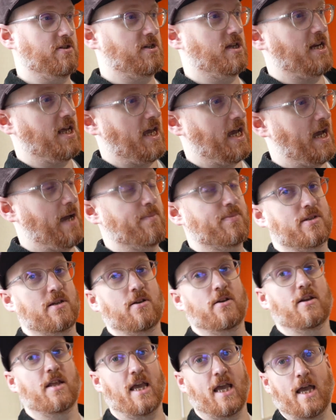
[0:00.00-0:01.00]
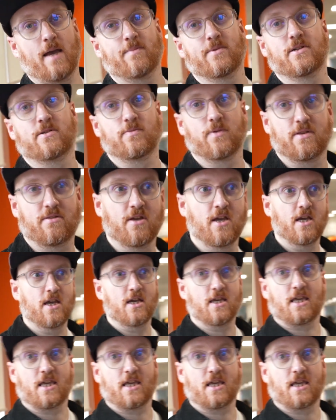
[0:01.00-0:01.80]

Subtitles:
you're going to get absolutely hammered with